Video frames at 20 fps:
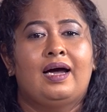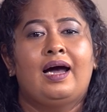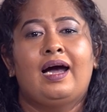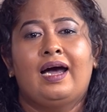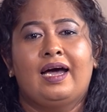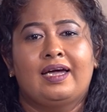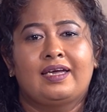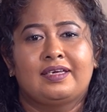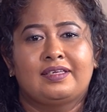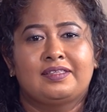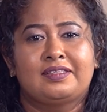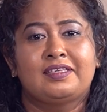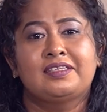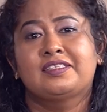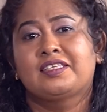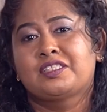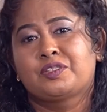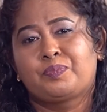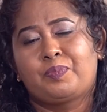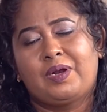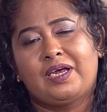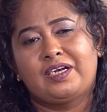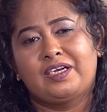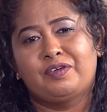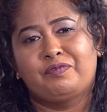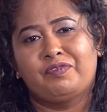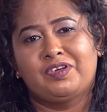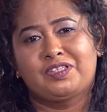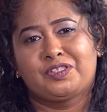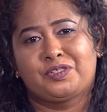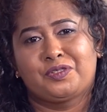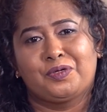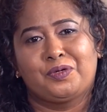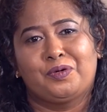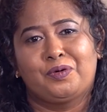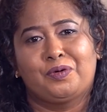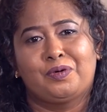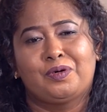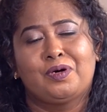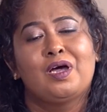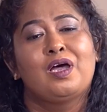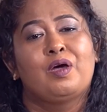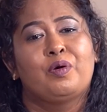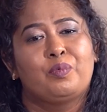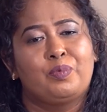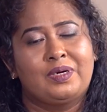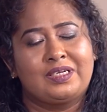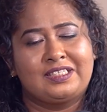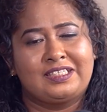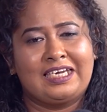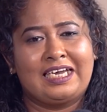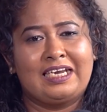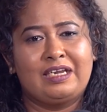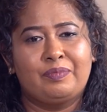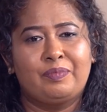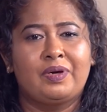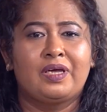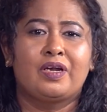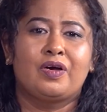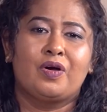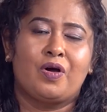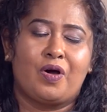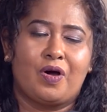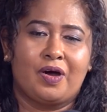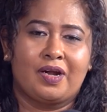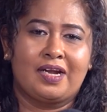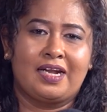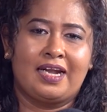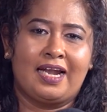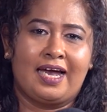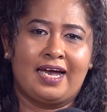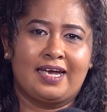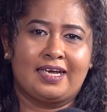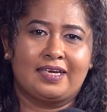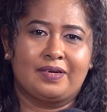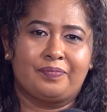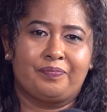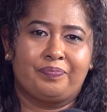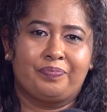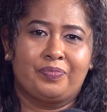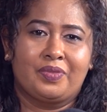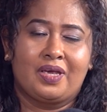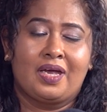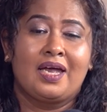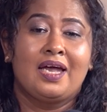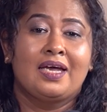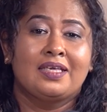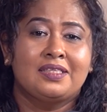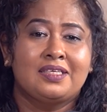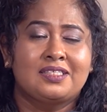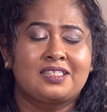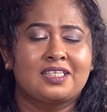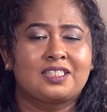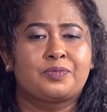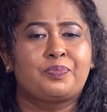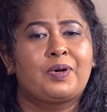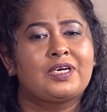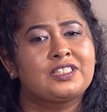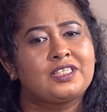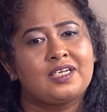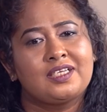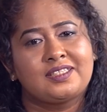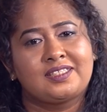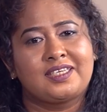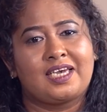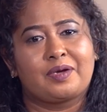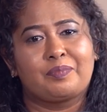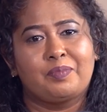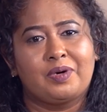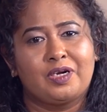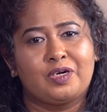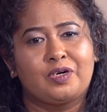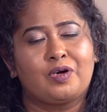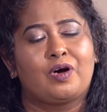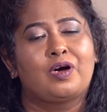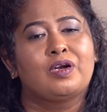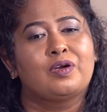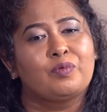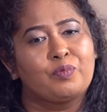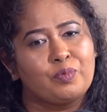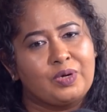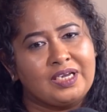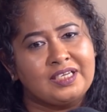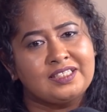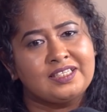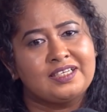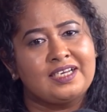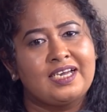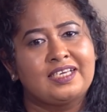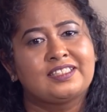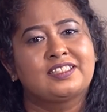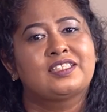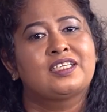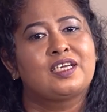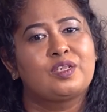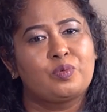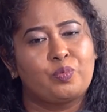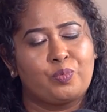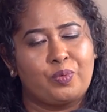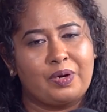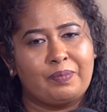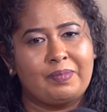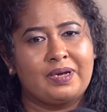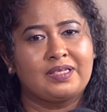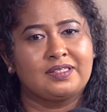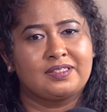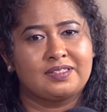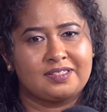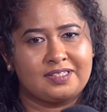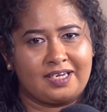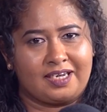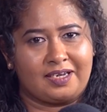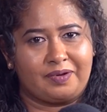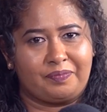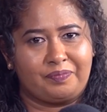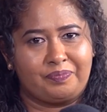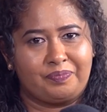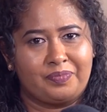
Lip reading: Hi, this is Plenty with Sulo with Daily Mirror Online. This is a special segment on International Women's Day.